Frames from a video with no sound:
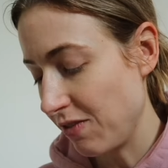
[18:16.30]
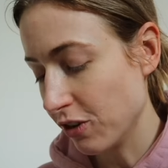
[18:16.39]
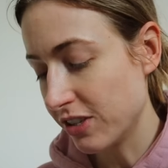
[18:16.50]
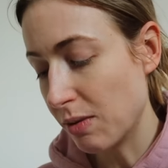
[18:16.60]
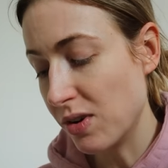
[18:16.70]
If
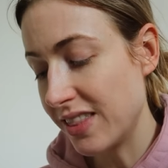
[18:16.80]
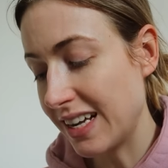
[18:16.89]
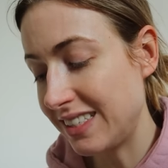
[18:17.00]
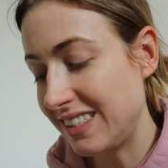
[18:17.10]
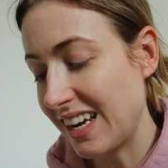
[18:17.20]
you're someone
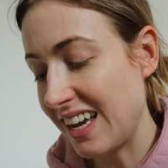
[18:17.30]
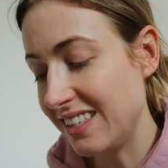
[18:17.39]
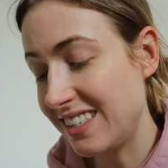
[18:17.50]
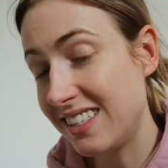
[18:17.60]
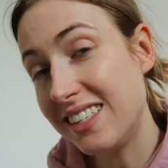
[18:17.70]
that
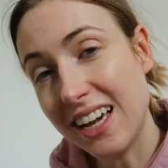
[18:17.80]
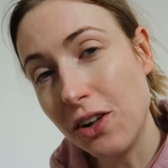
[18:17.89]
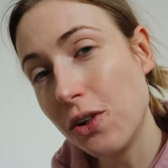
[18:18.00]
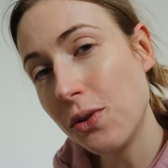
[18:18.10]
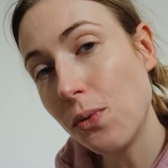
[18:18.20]
stays
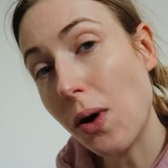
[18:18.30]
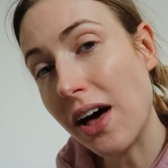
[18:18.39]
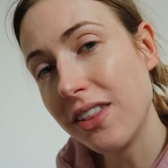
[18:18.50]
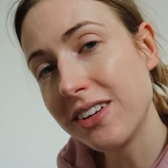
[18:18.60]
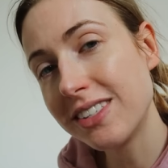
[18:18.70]
still
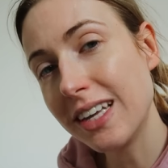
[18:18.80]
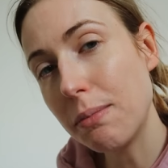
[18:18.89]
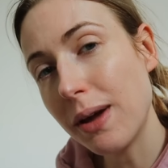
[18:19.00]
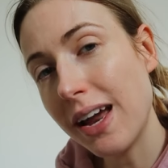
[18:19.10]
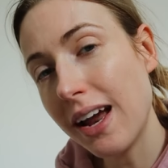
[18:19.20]
while they're
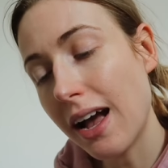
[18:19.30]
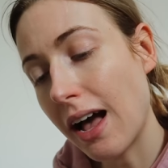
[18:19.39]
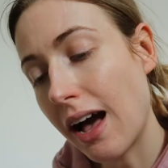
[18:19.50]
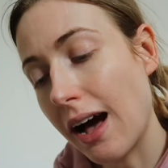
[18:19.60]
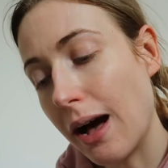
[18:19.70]
sleeping,
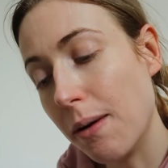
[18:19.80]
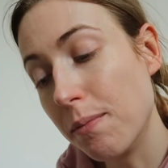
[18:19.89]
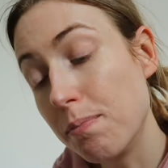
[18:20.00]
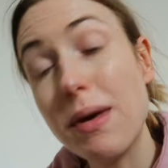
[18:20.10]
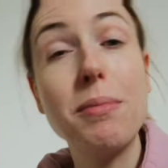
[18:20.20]

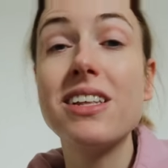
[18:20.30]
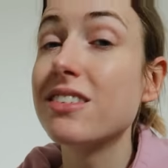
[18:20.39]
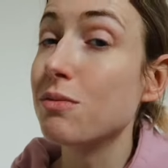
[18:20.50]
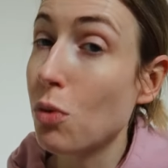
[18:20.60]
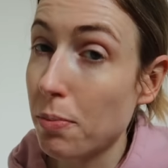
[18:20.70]
maybe
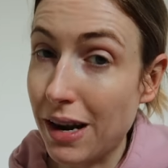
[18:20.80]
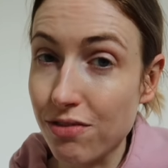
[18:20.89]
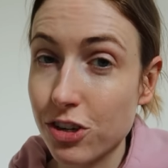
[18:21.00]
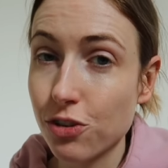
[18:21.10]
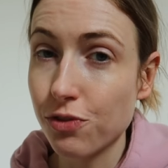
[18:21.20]
this is more
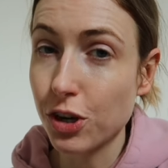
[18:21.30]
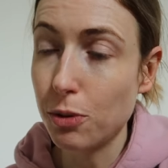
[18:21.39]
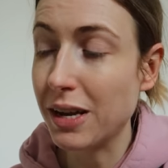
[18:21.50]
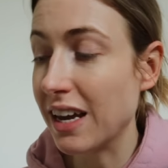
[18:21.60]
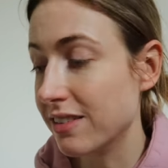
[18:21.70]
beneficial for
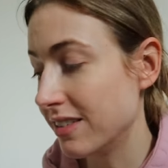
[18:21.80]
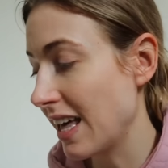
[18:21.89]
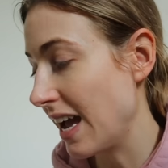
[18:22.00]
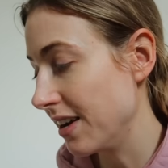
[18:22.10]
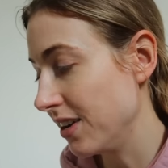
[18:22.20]
you because
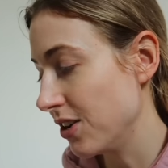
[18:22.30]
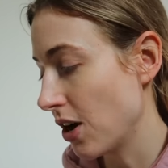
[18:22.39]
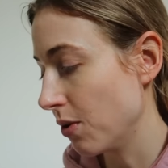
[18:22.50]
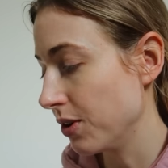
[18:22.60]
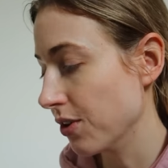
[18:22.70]
then, you
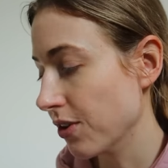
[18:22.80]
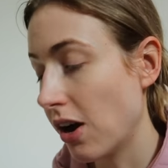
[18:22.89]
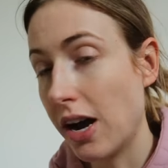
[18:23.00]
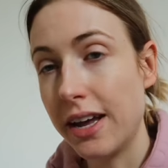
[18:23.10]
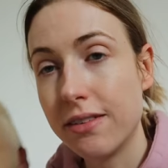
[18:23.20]
know, you're
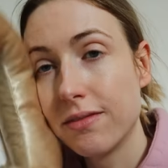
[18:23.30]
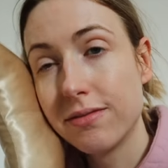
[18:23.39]
not,